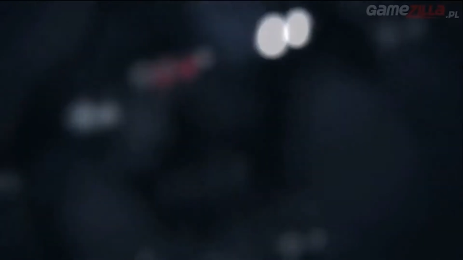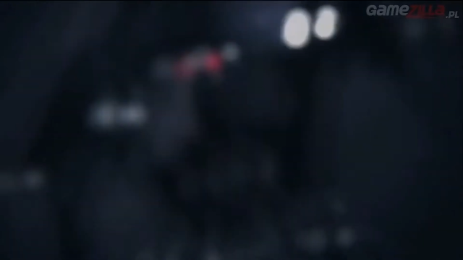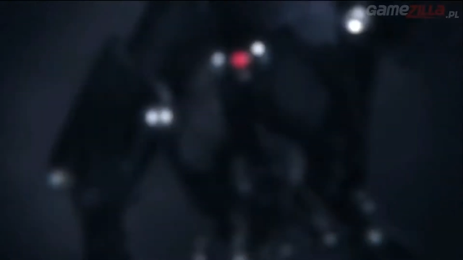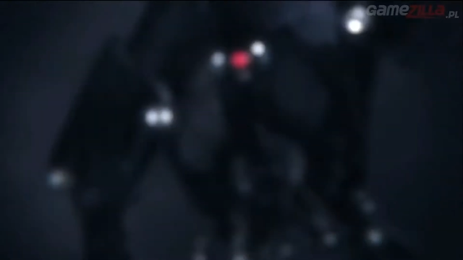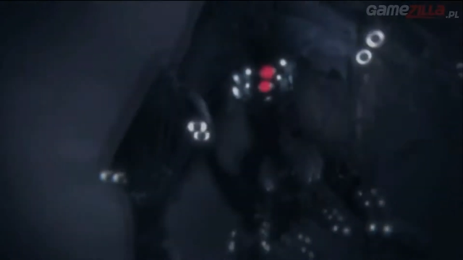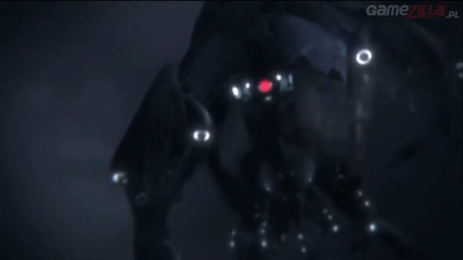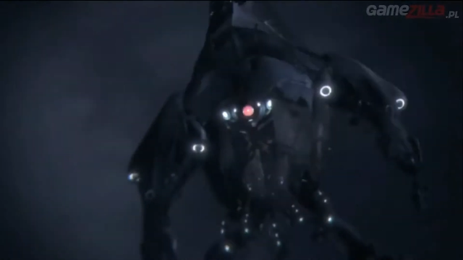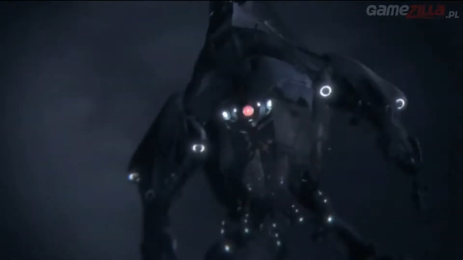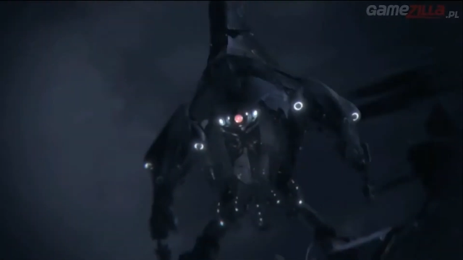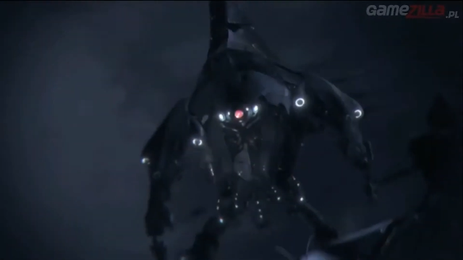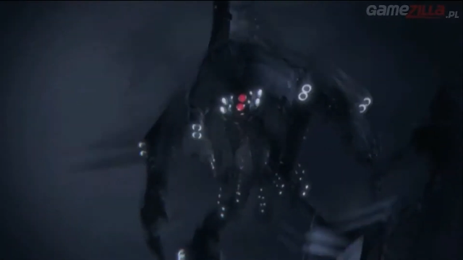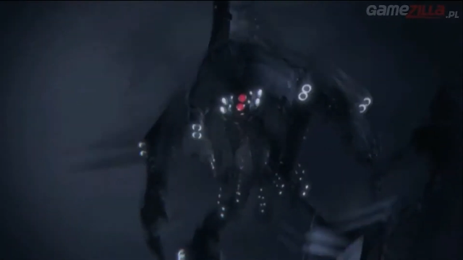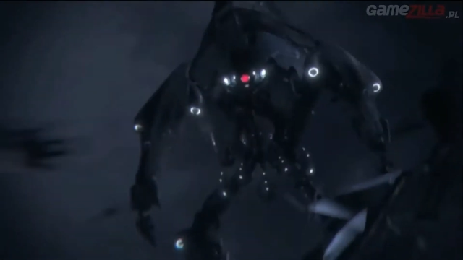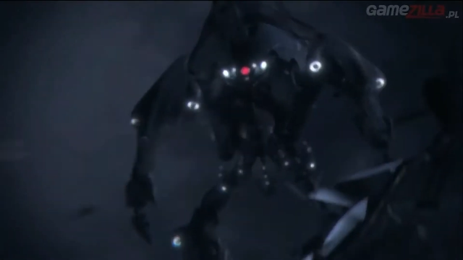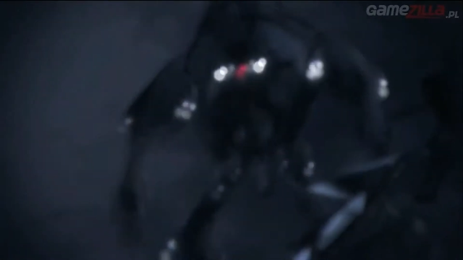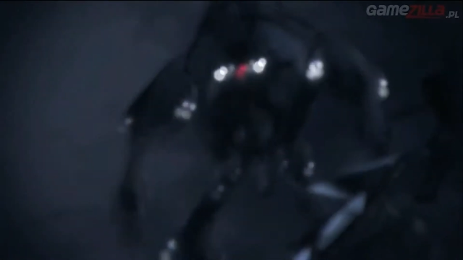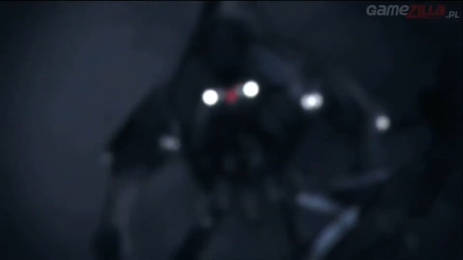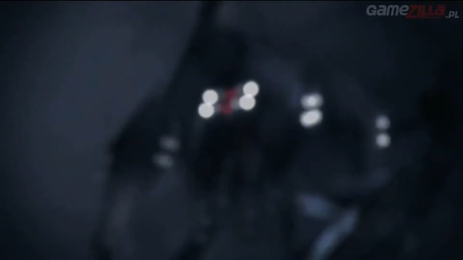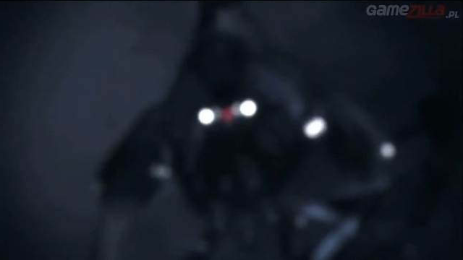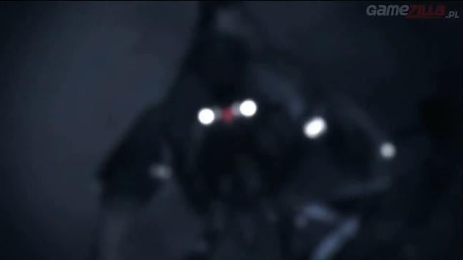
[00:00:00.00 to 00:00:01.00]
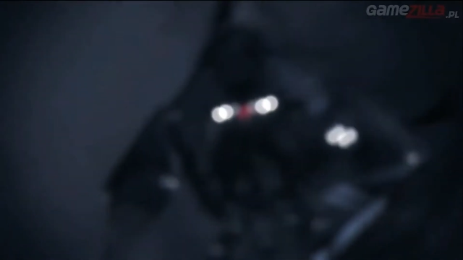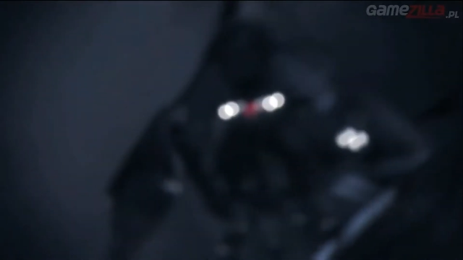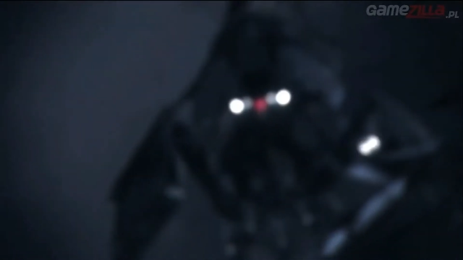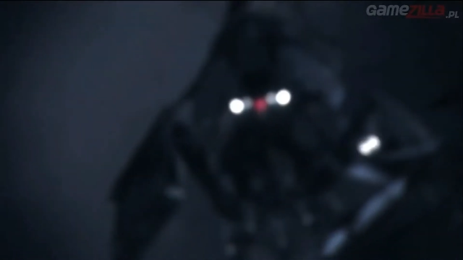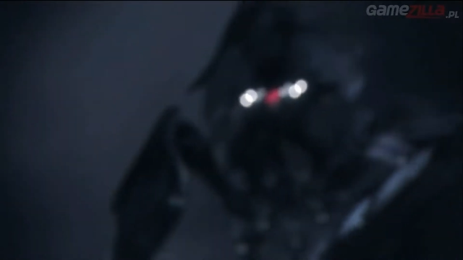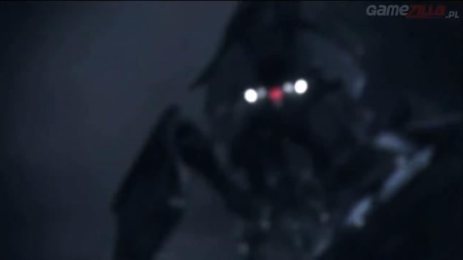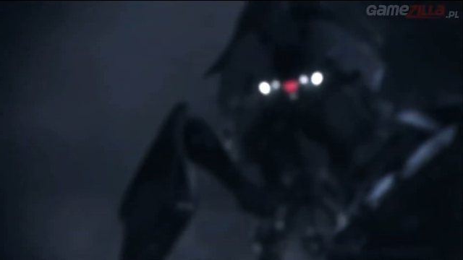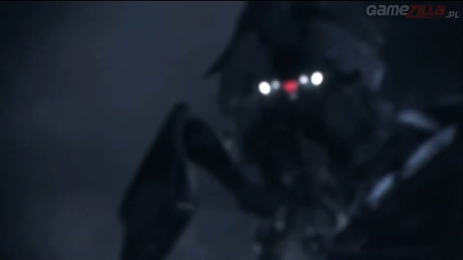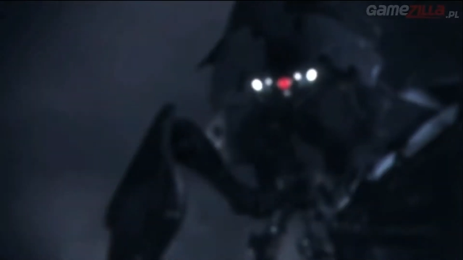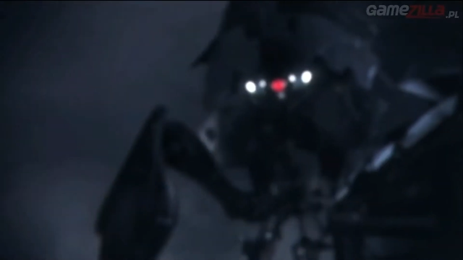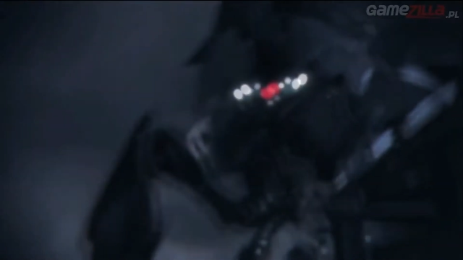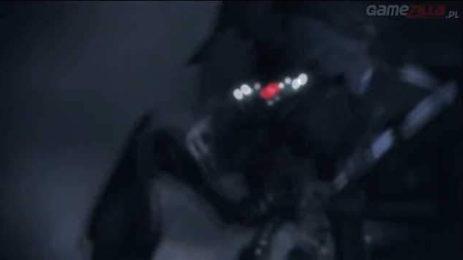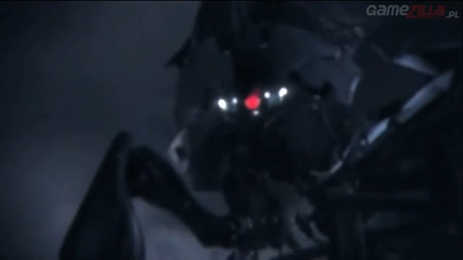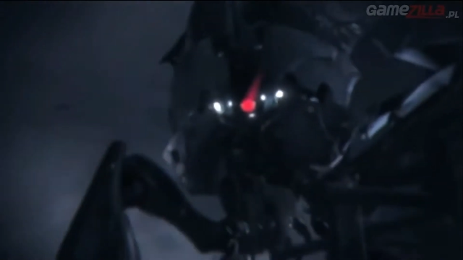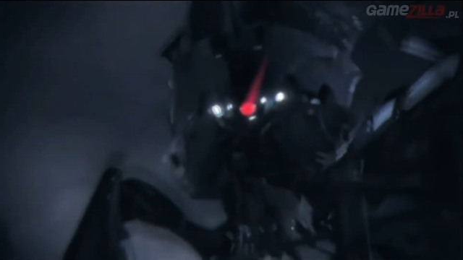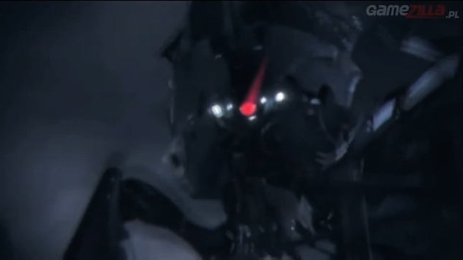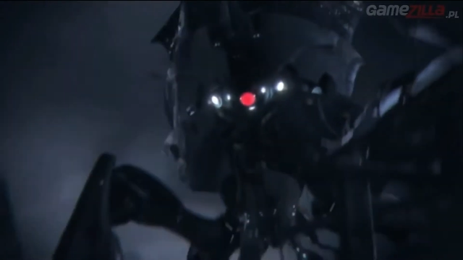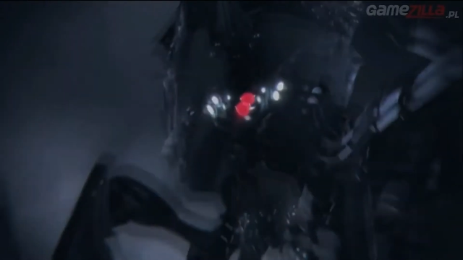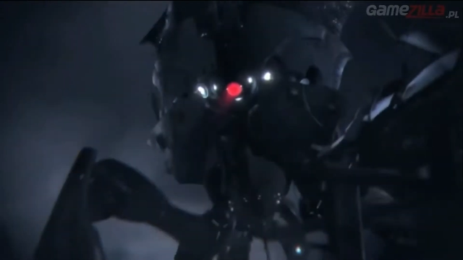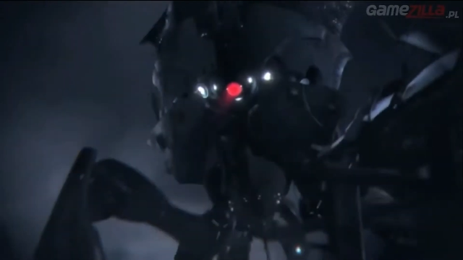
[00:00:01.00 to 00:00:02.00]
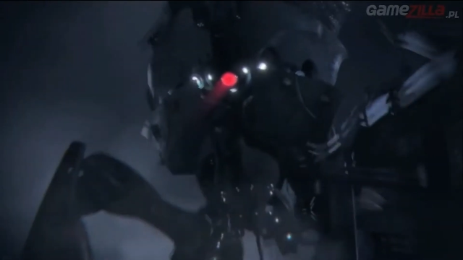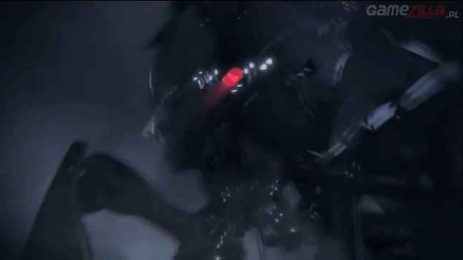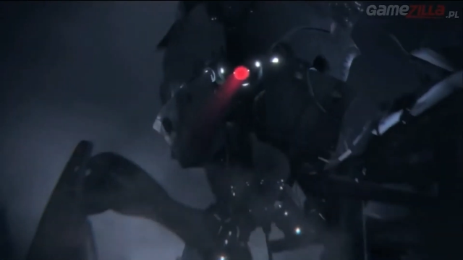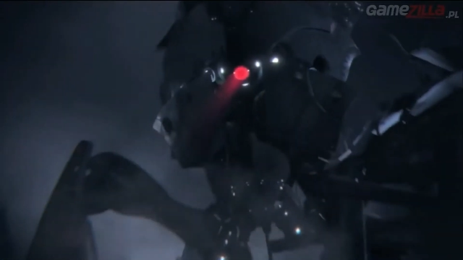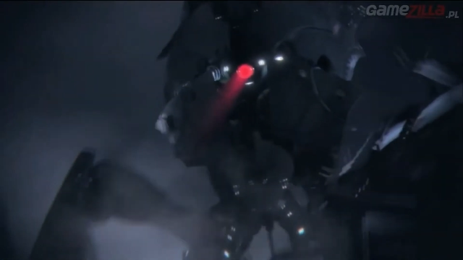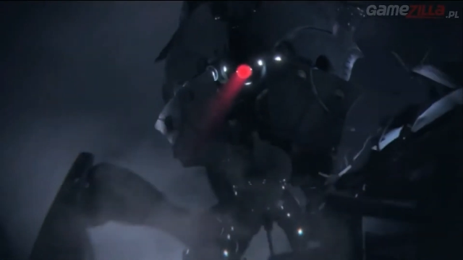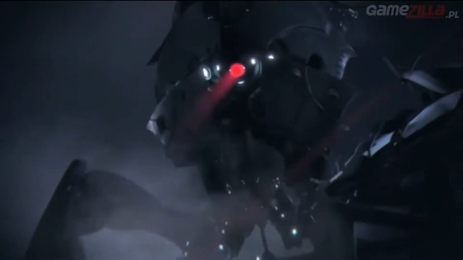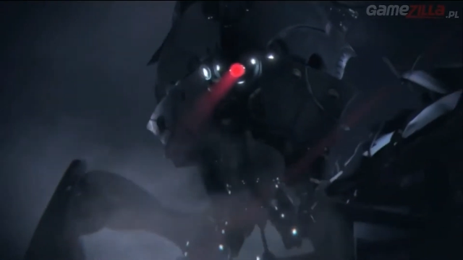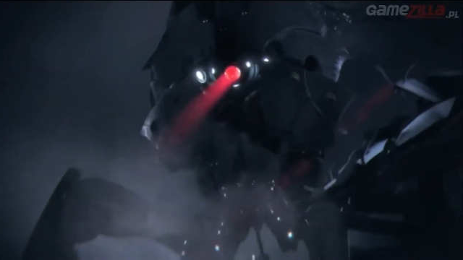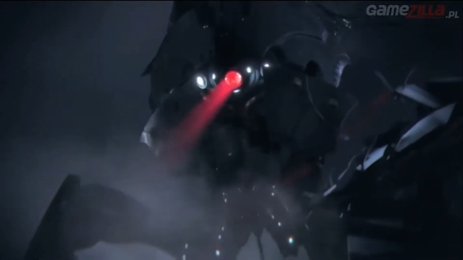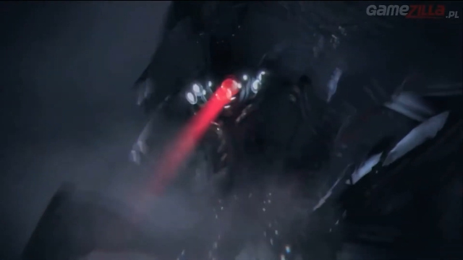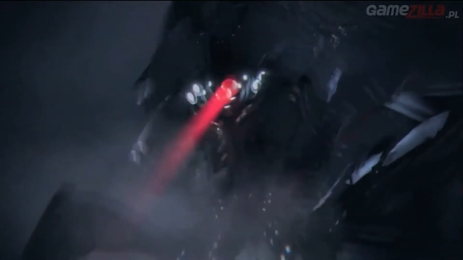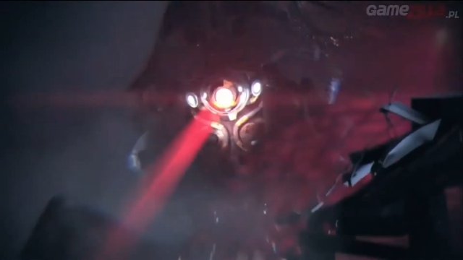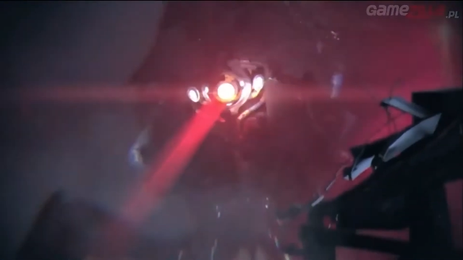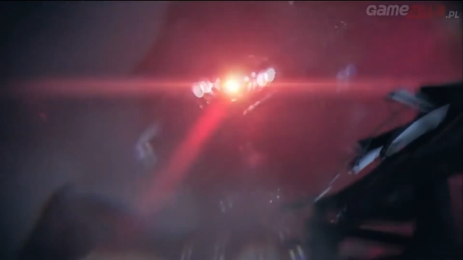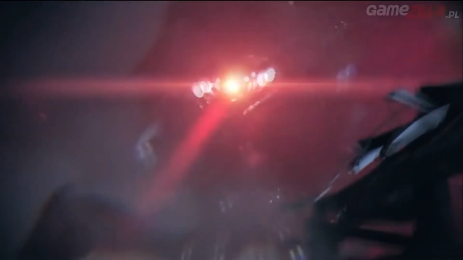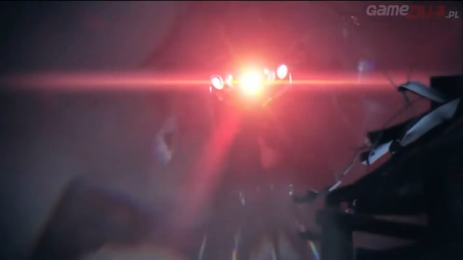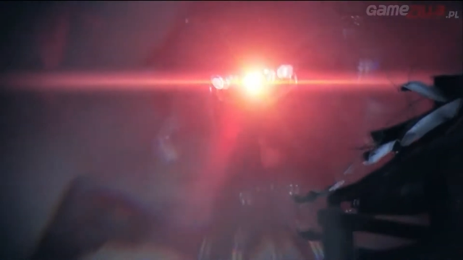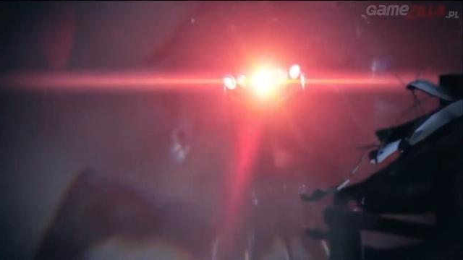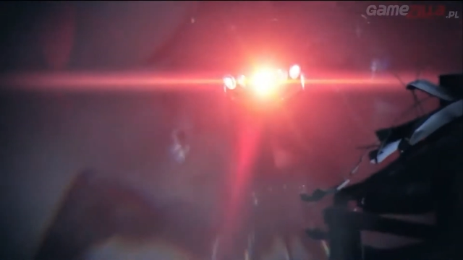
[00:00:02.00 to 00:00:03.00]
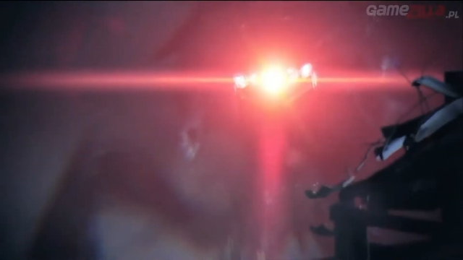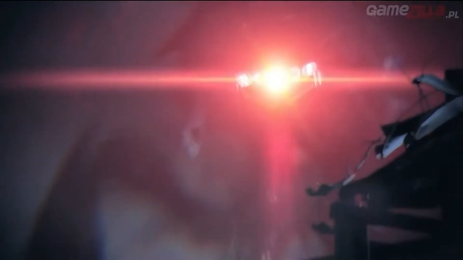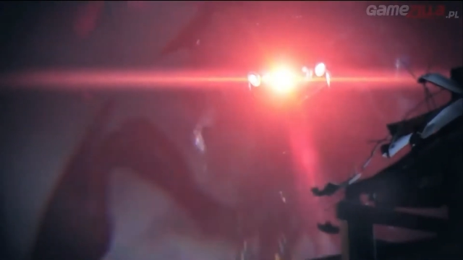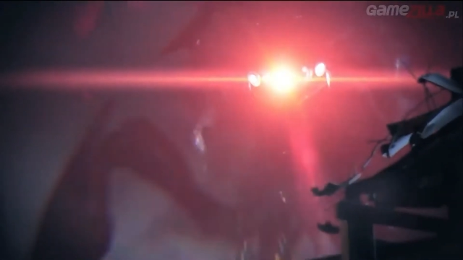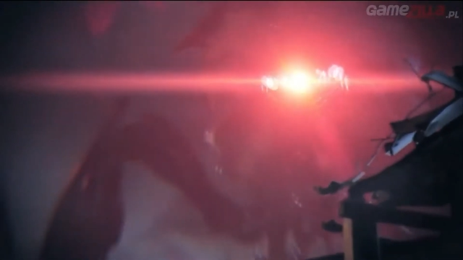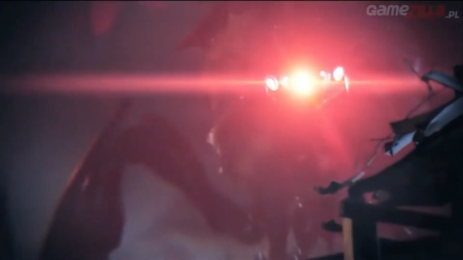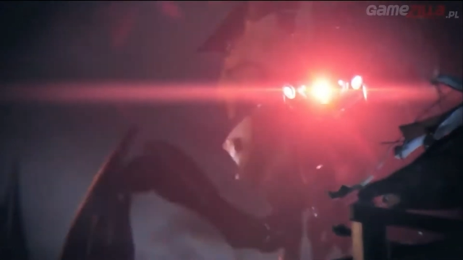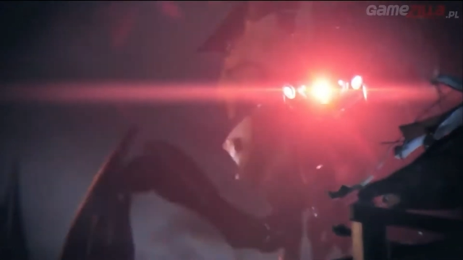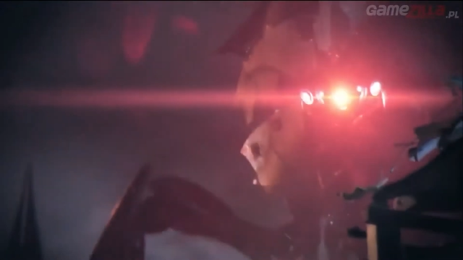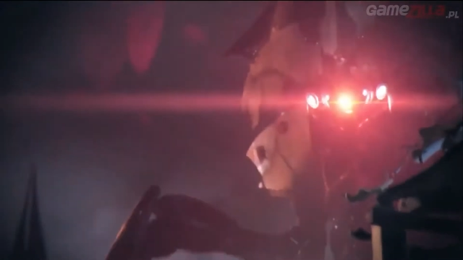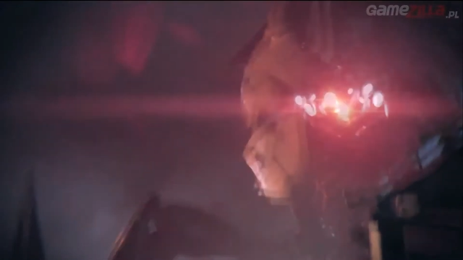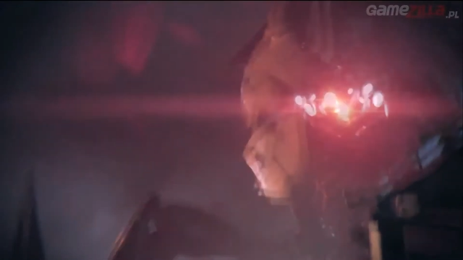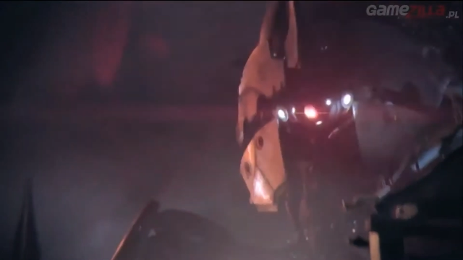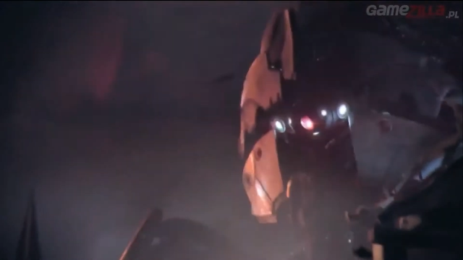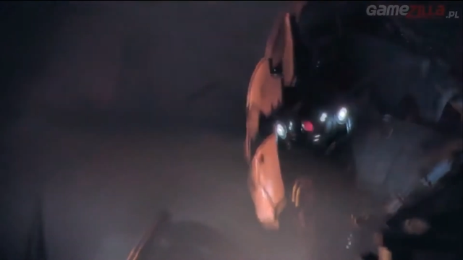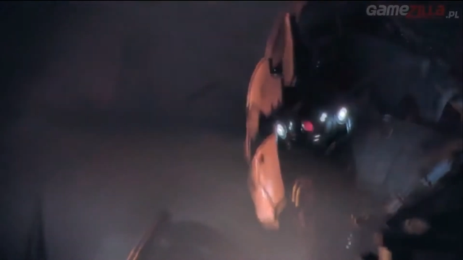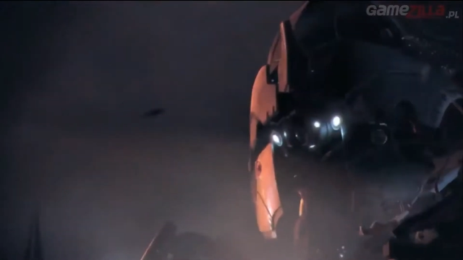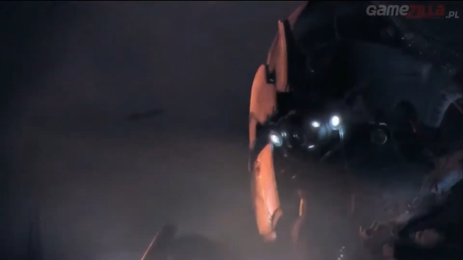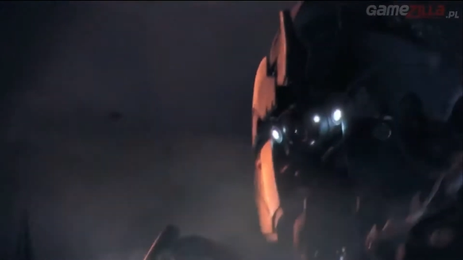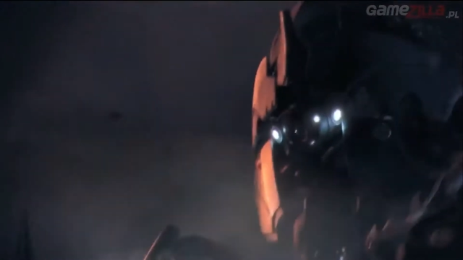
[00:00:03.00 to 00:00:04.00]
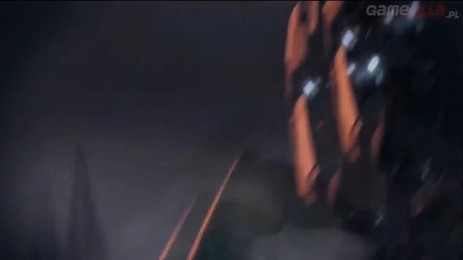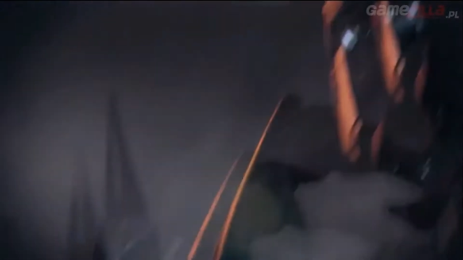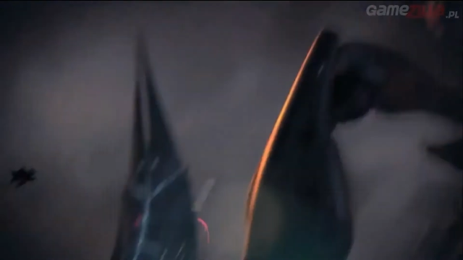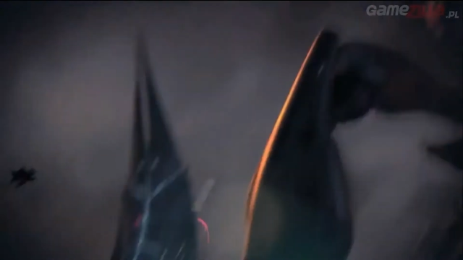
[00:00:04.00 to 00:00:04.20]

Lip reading: Nobody's mouth can be seen.